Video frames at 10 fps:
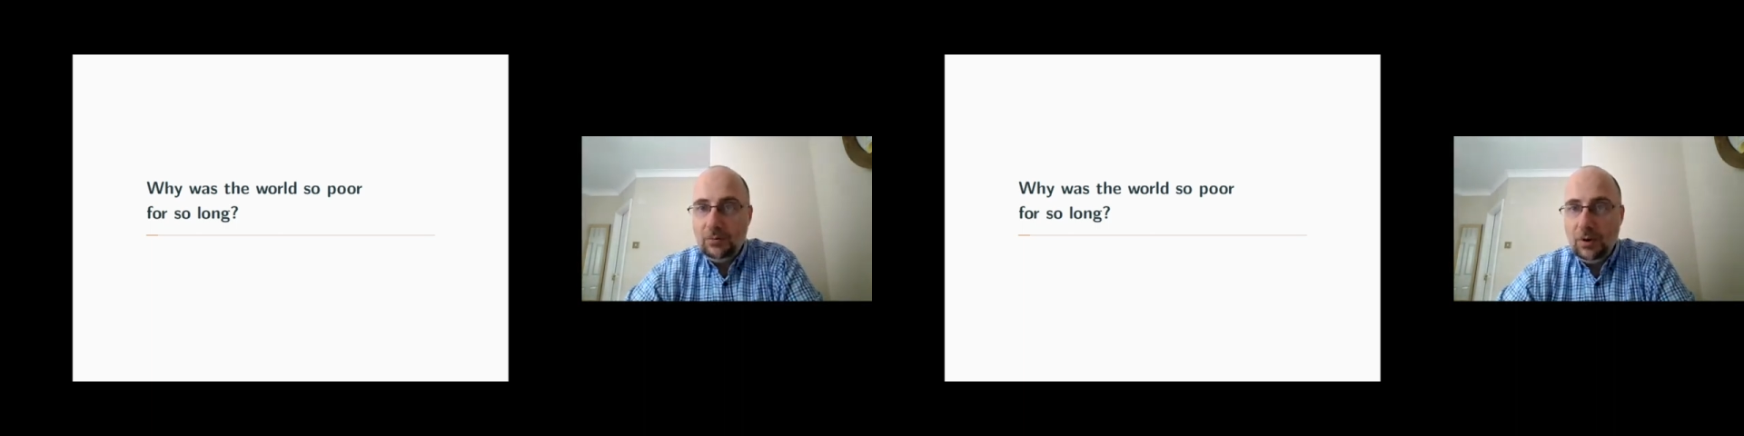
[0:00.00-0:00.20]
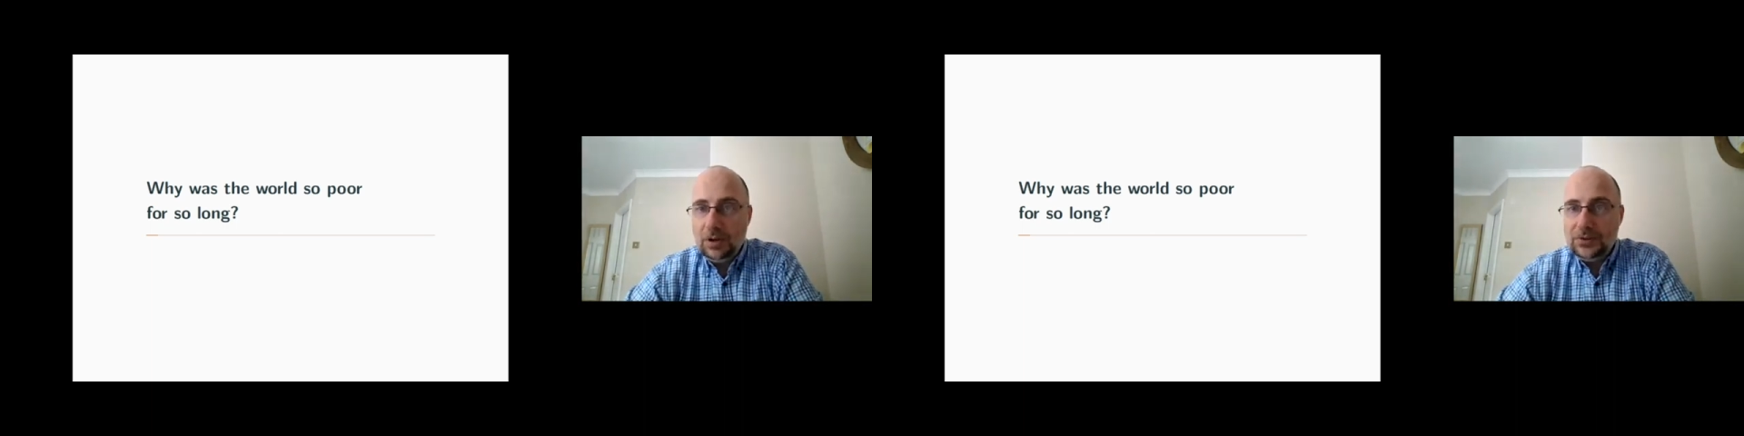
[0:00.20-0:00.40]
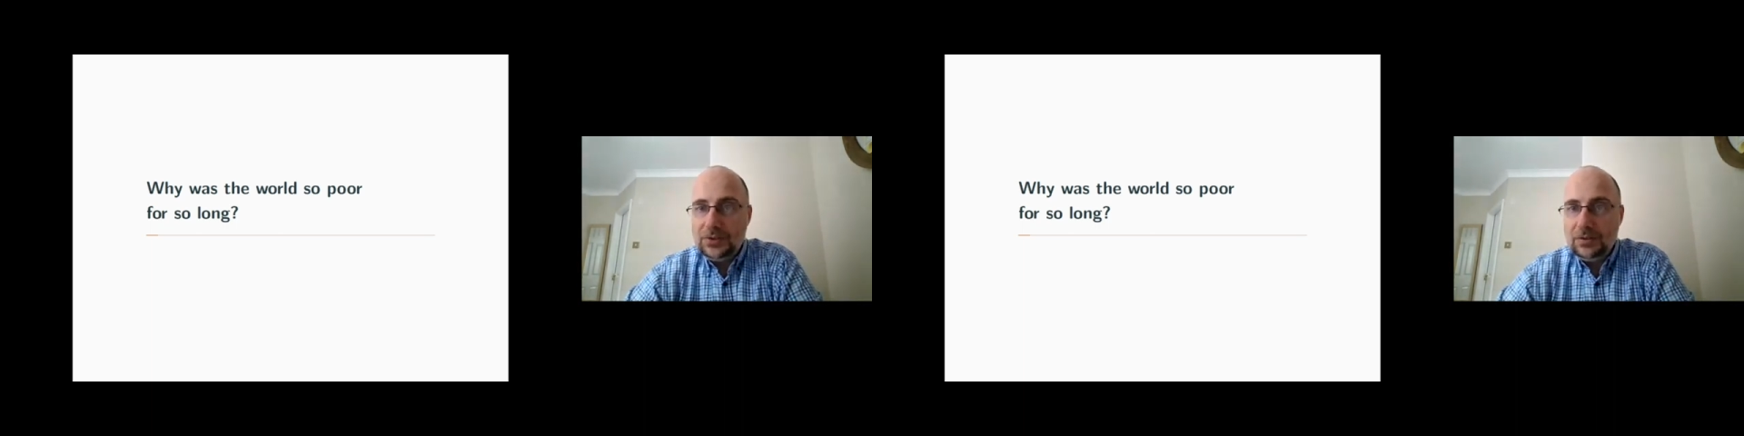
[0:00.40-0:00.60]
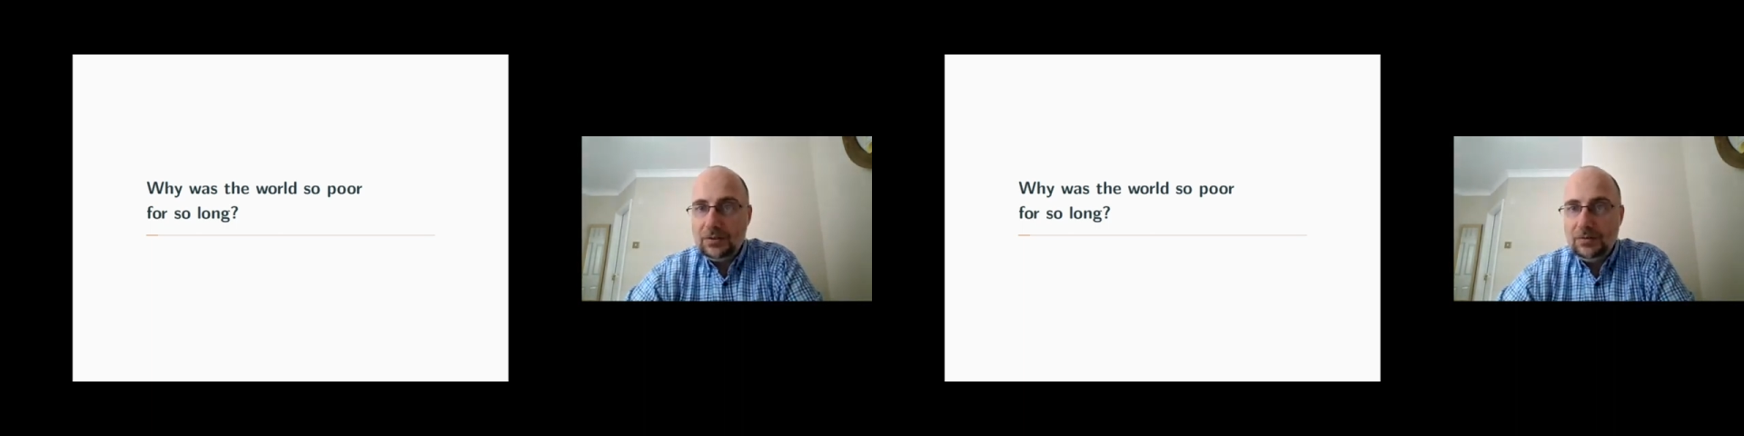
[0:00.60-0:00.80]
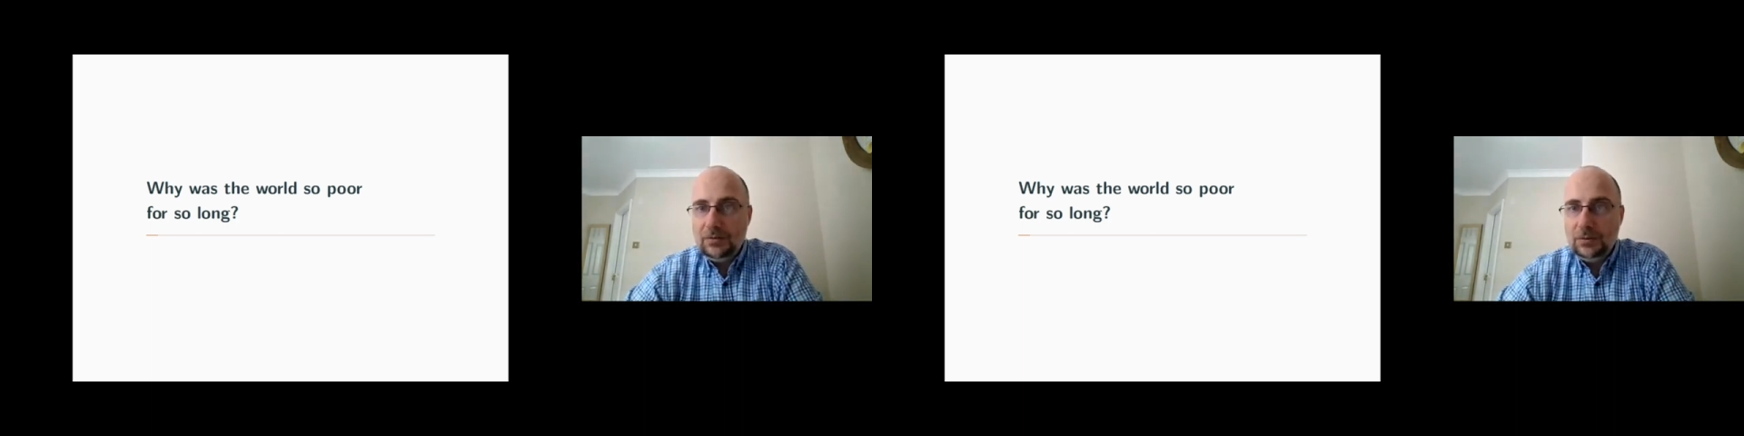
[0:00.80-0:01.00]
was
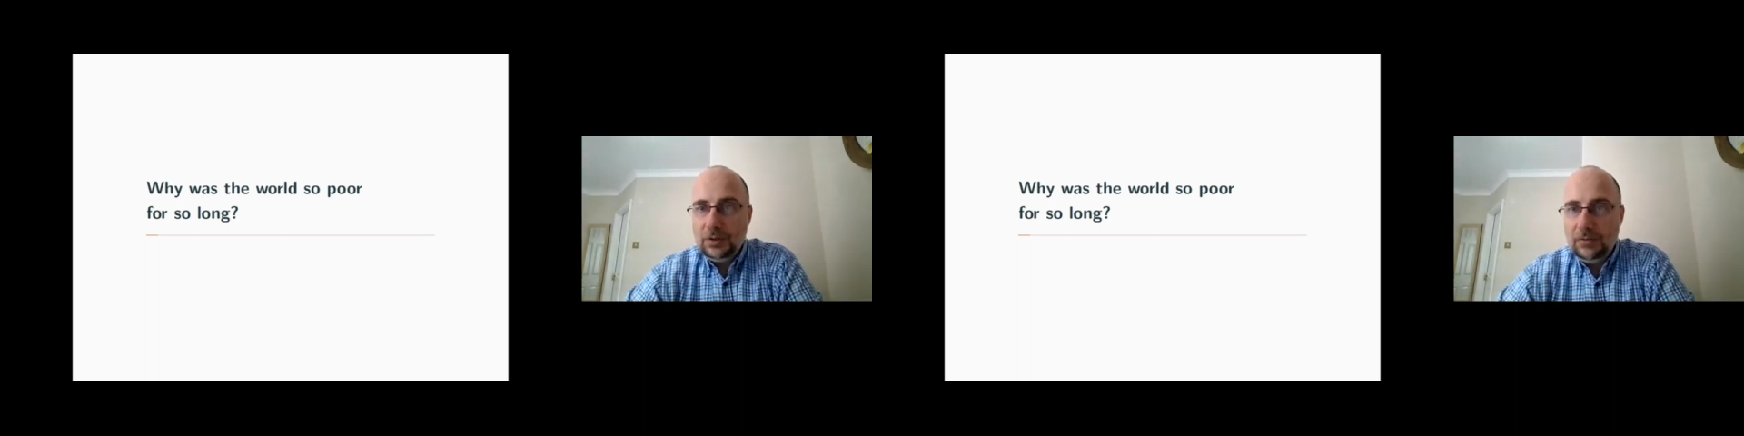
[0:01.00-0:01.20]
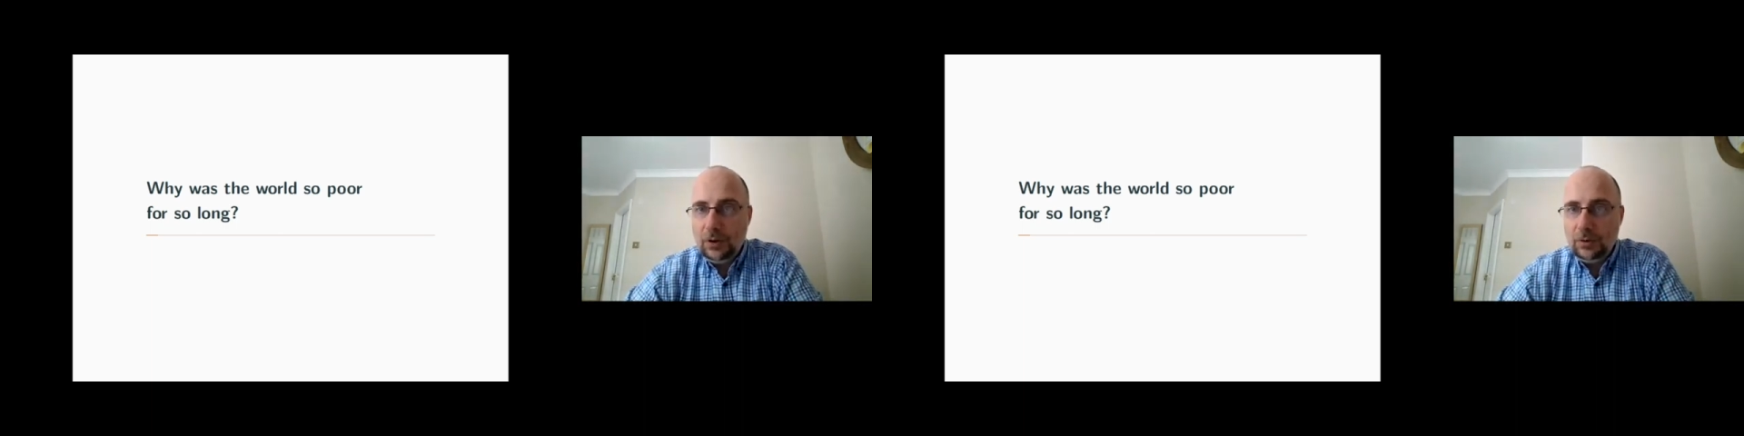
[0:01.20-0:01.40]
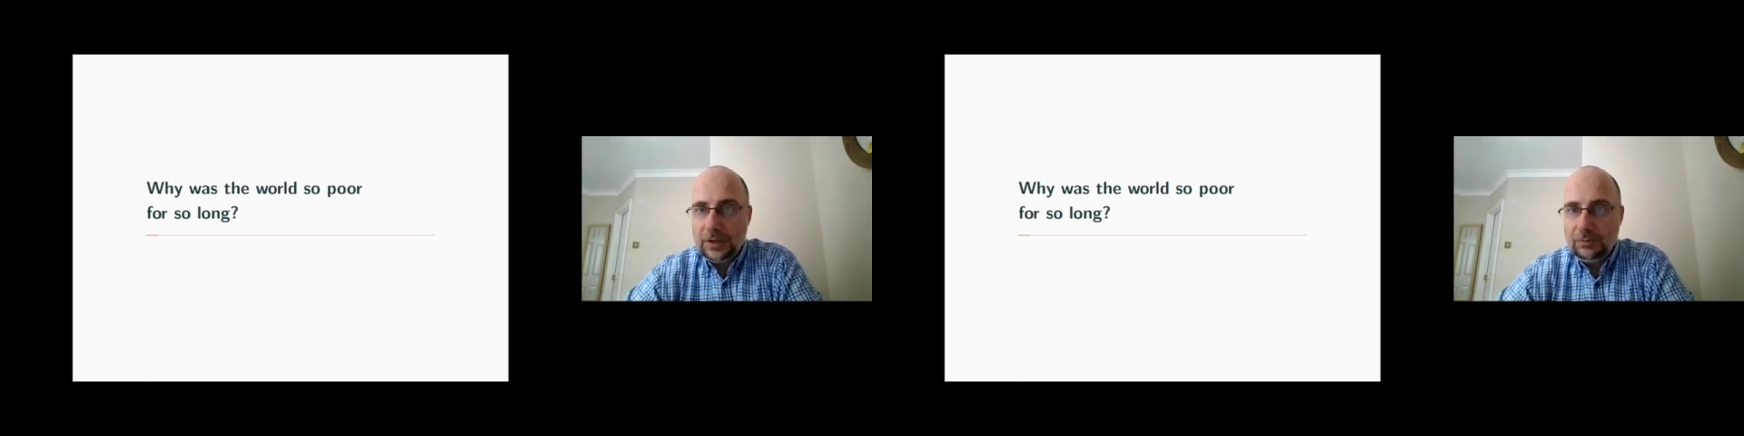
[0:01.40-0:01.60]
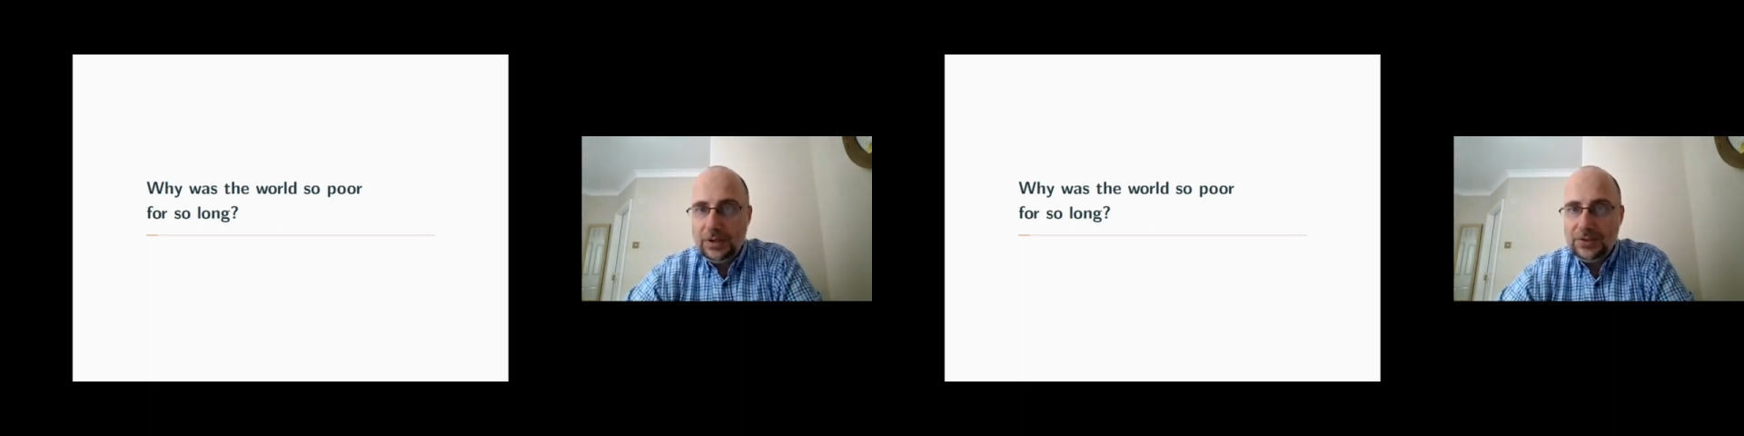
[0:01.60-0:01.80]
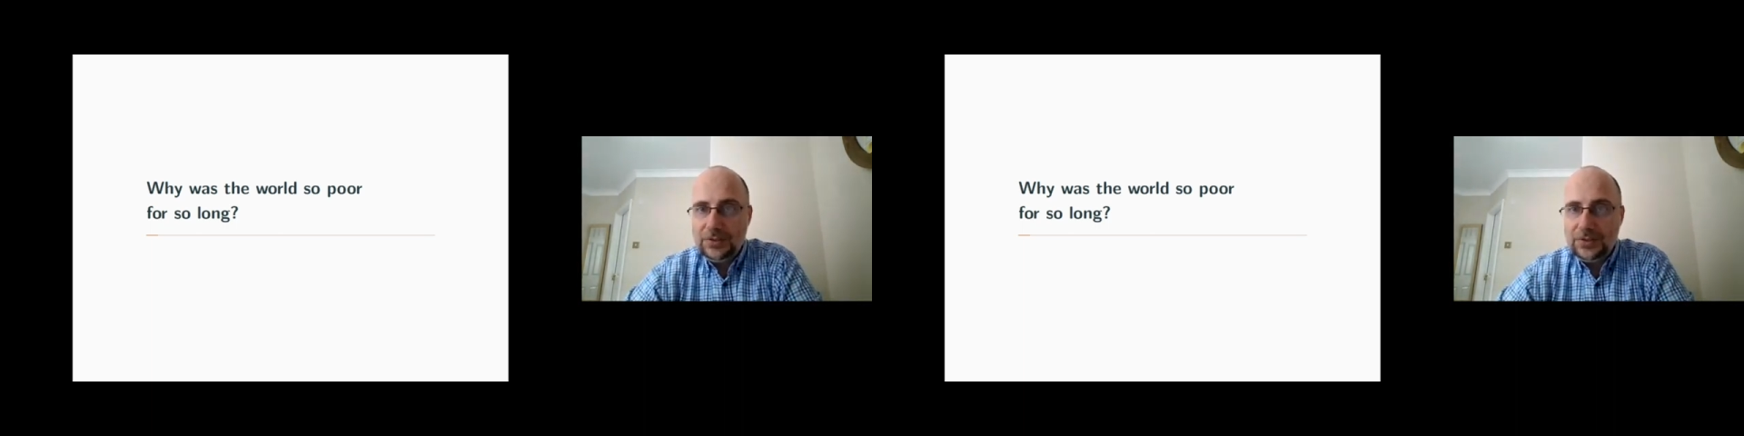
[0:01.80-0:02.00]
for the following
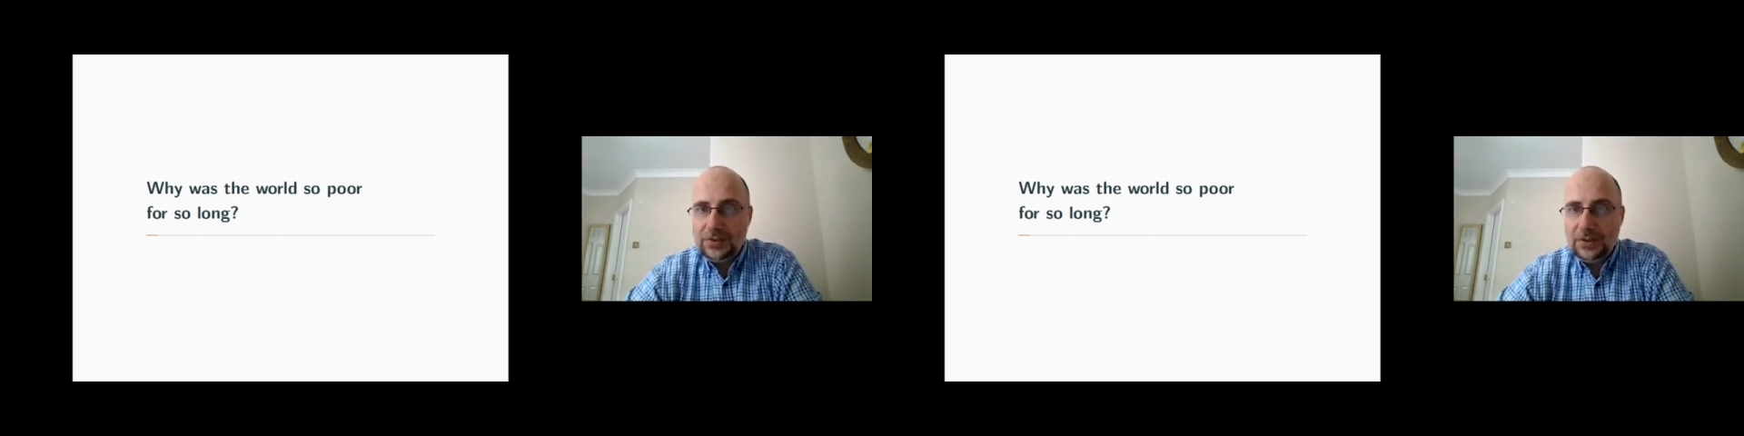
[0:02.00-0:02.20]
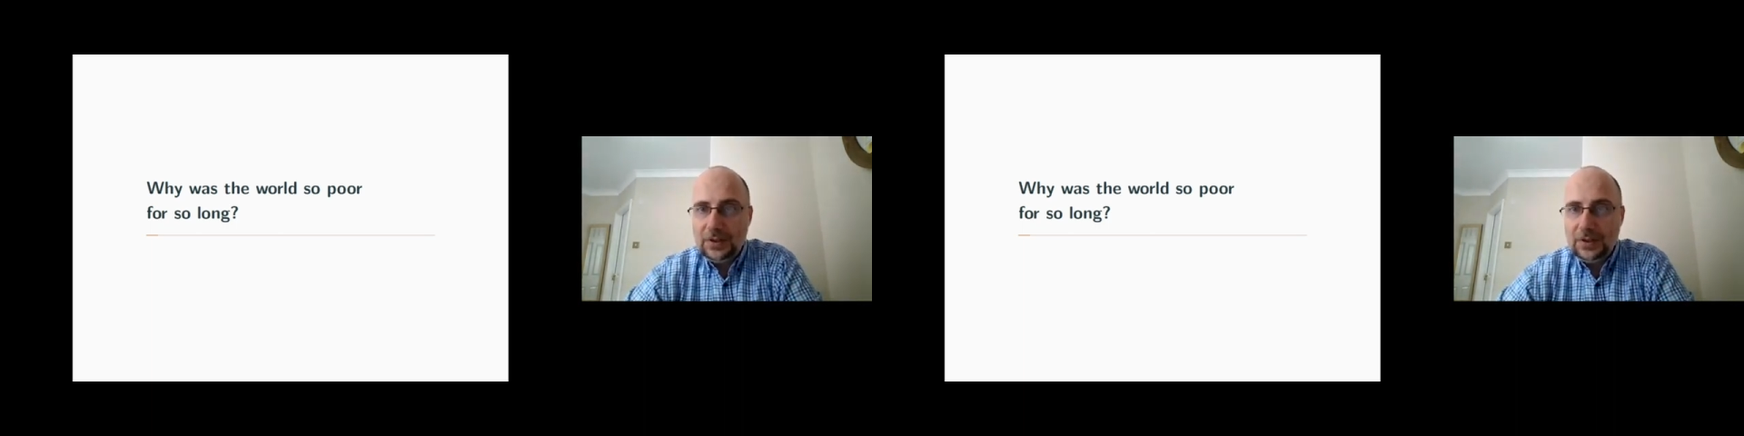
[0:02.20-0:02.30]
reasons.